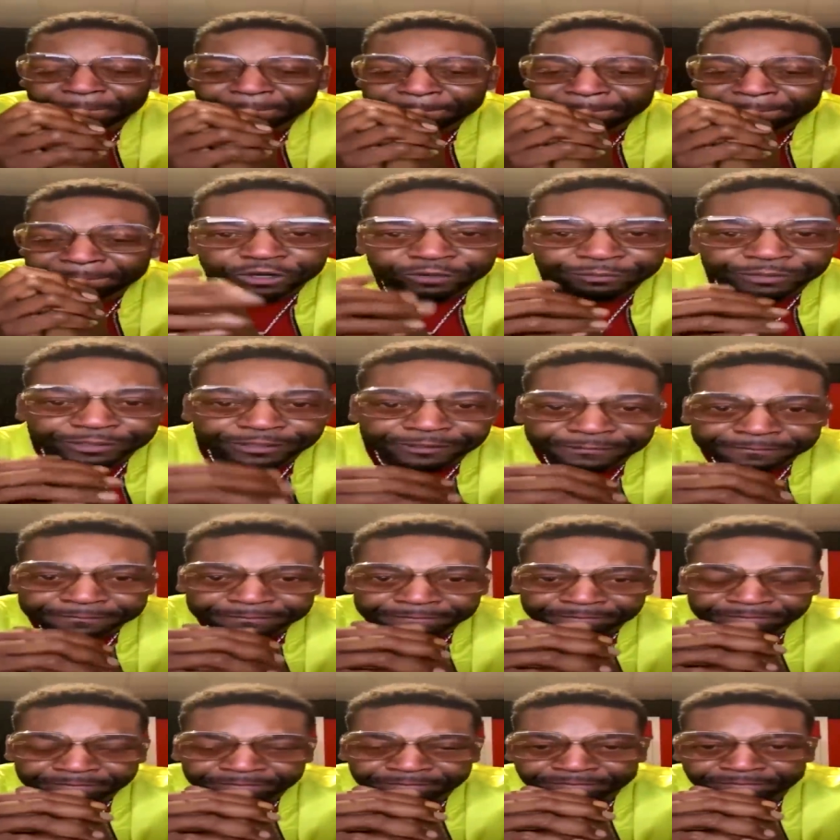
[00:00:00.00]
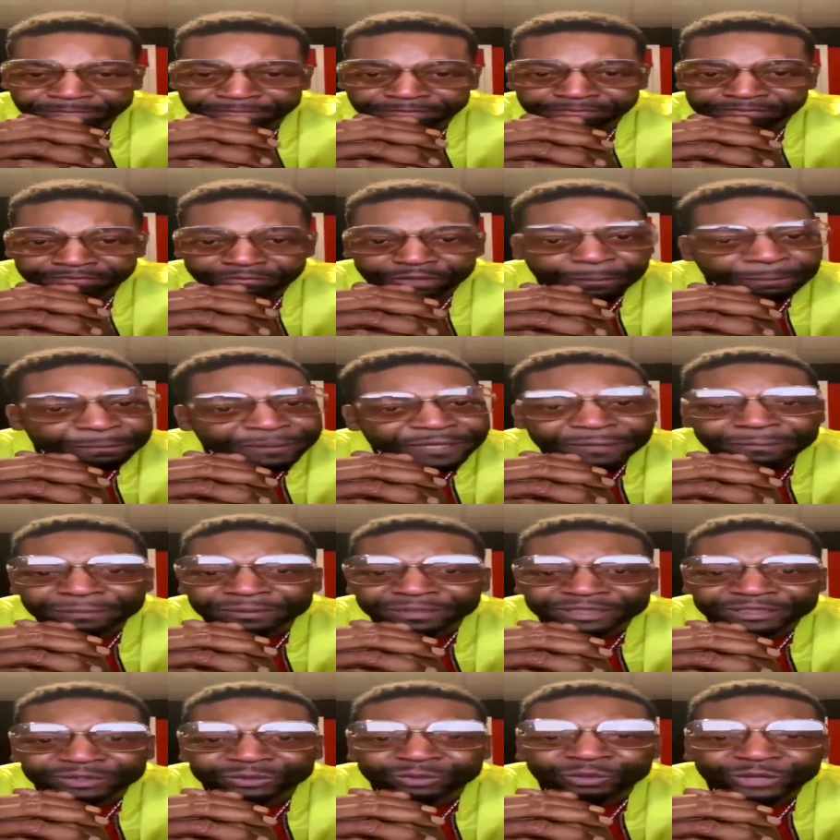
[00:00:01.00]
Kirby. But
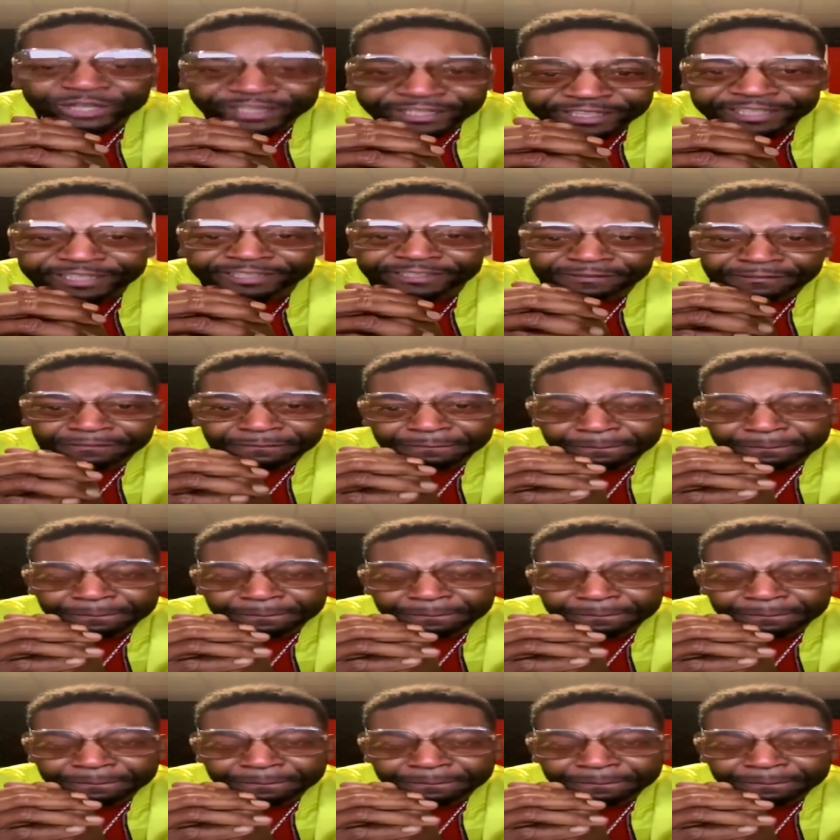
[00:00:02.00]
people is wicked.